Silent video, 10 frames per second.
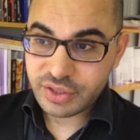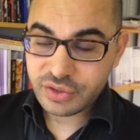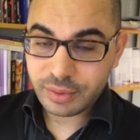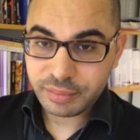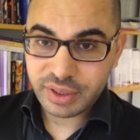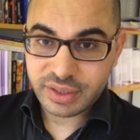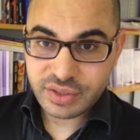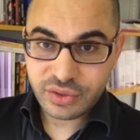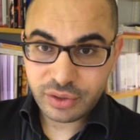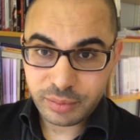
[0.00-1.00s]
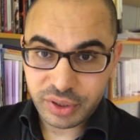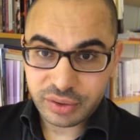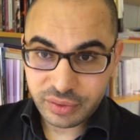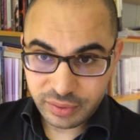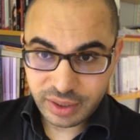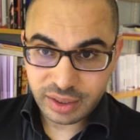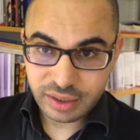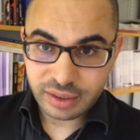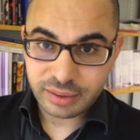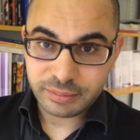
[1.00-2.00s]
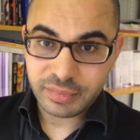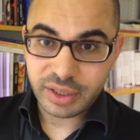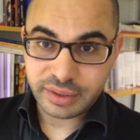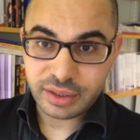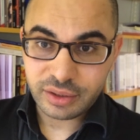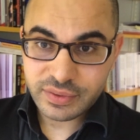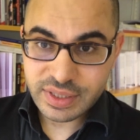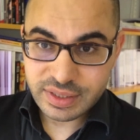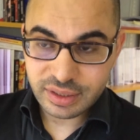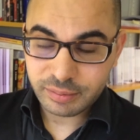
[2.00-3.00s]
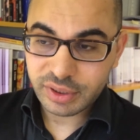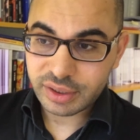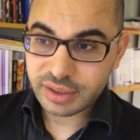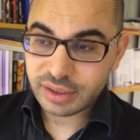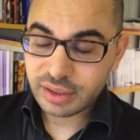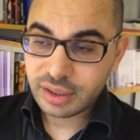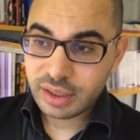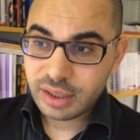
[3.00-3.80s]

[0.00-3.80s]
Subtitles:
disturbing to the idea of sustainability.